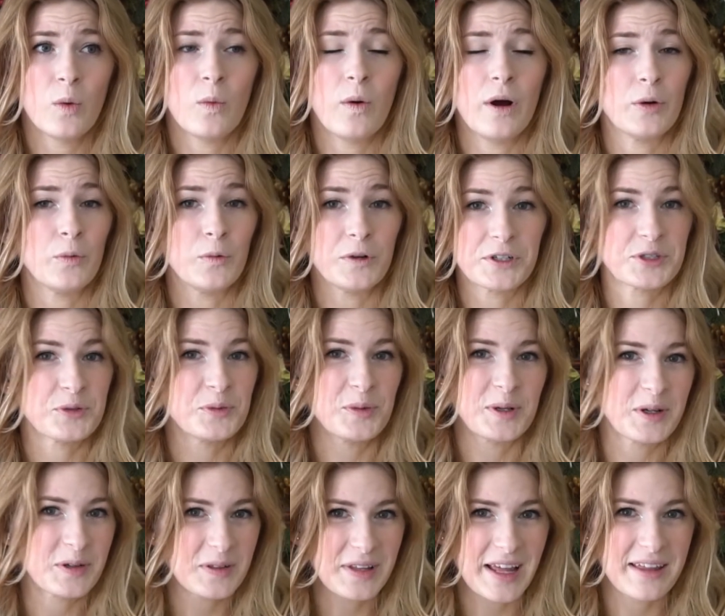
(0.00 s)
want winter
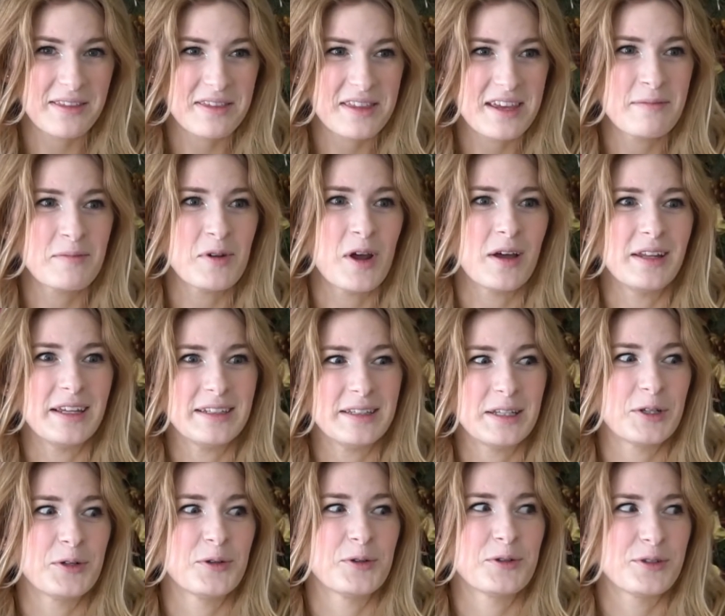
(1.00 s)
wonderland theme, not like
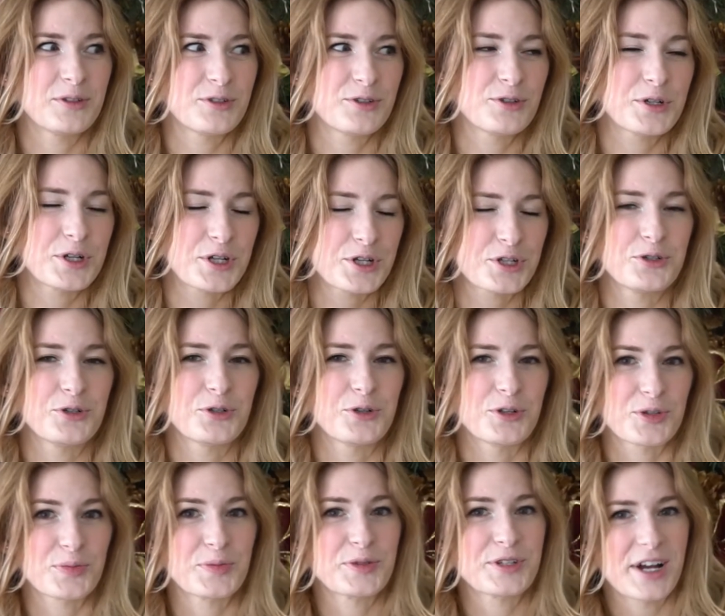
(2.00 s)
the traditional
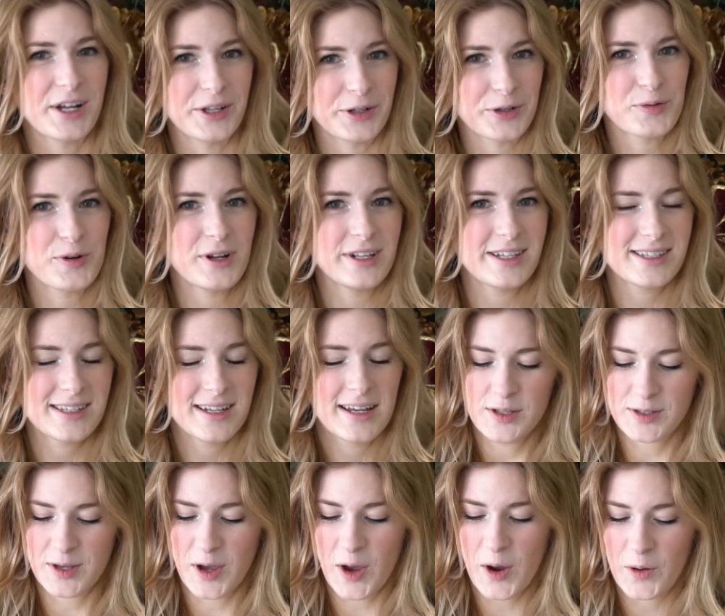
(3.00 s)
Christmas color ones.
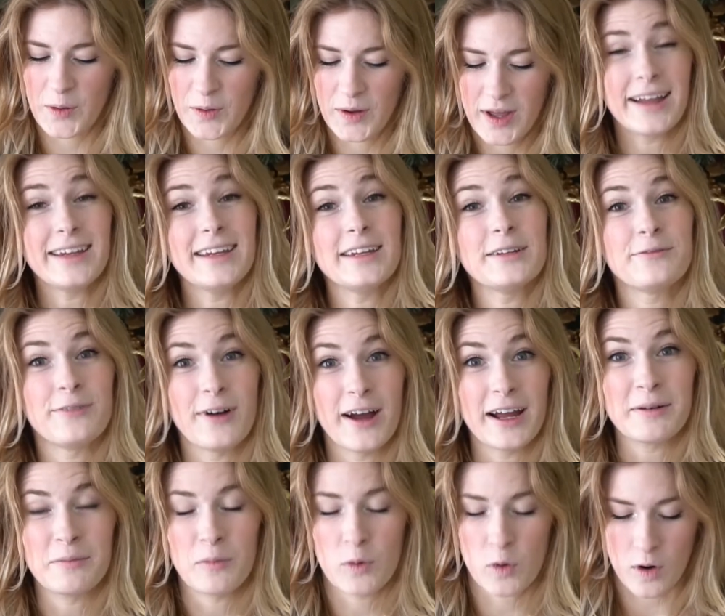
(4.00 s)
So I need to
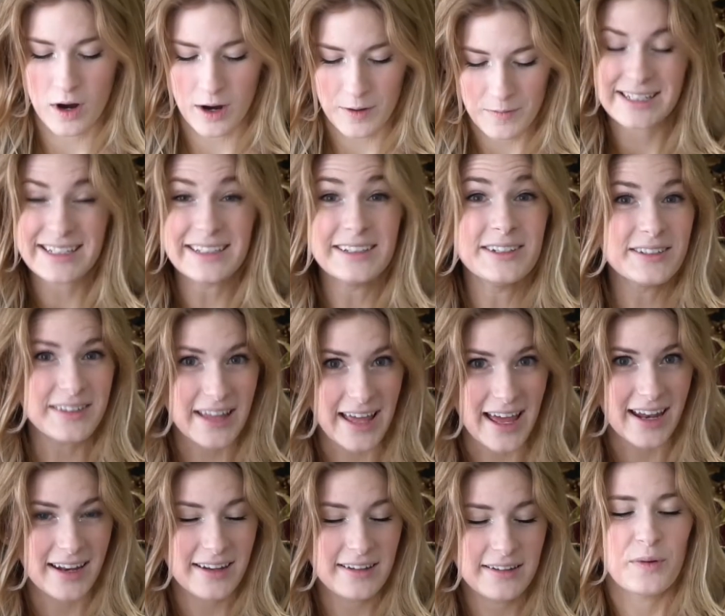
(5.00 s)
find more. Until
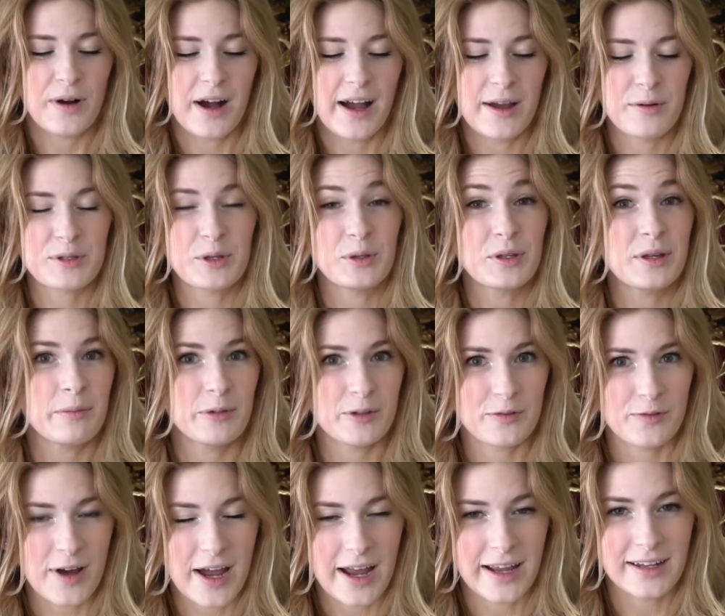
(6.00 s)
then, I was only able to
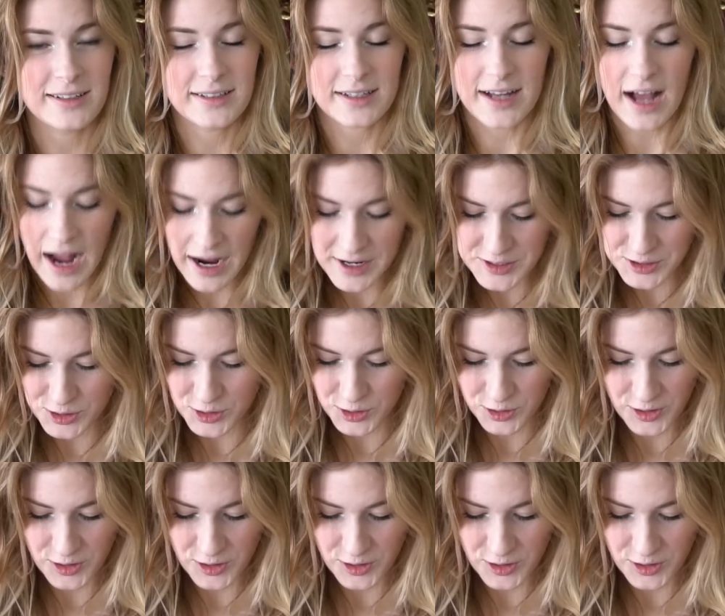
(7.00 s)
find Kaiser